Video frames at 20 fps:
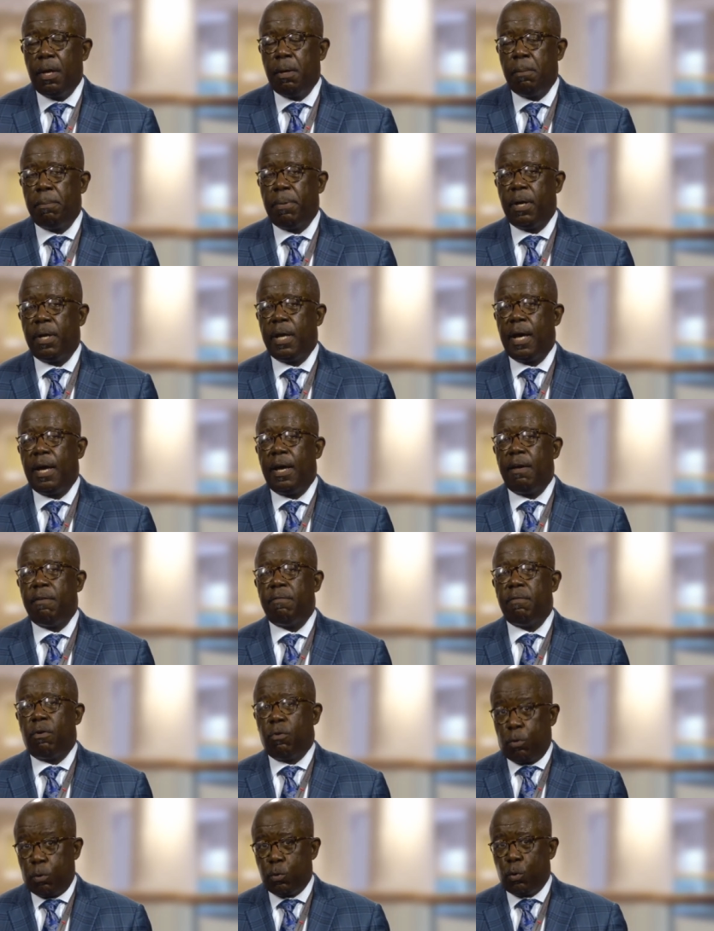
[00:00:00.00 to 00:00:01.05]
but I've,
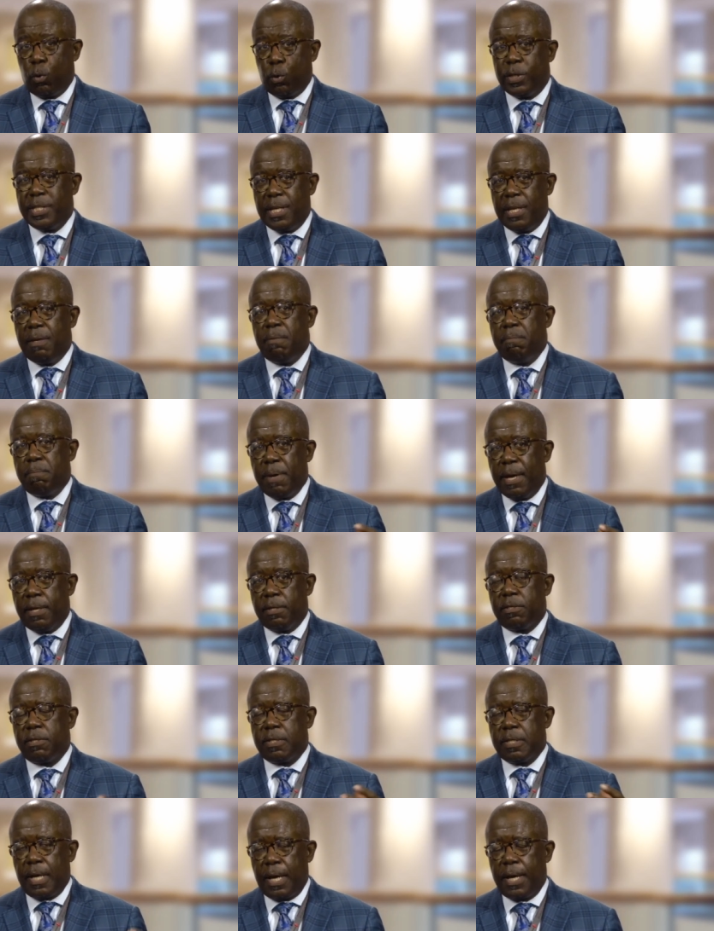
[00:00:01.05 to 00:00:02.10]
or, or team-based
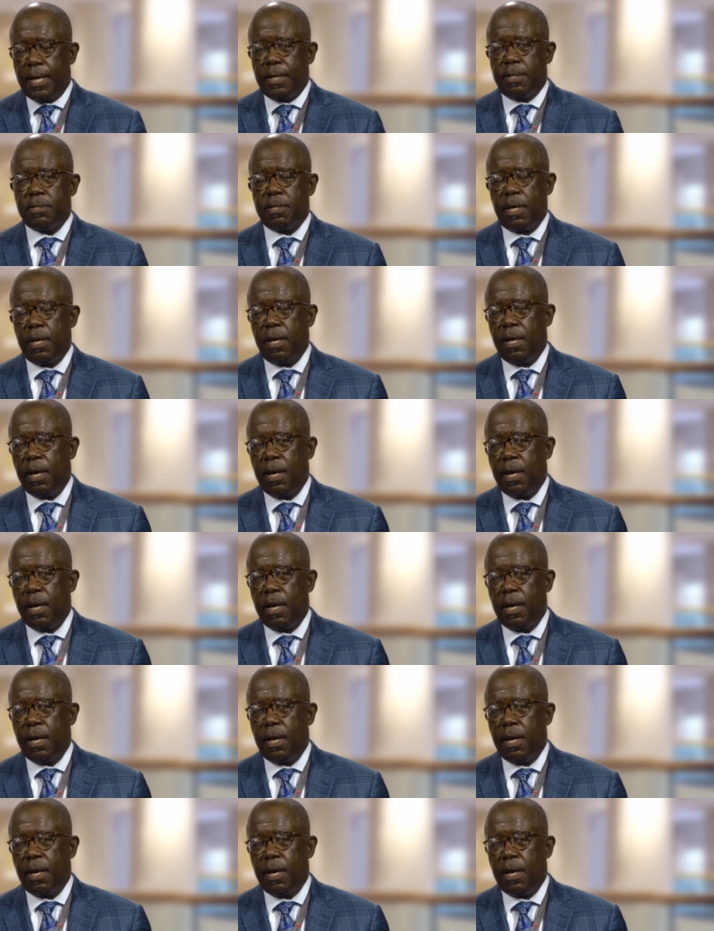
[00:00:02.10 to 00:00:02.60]
science, I,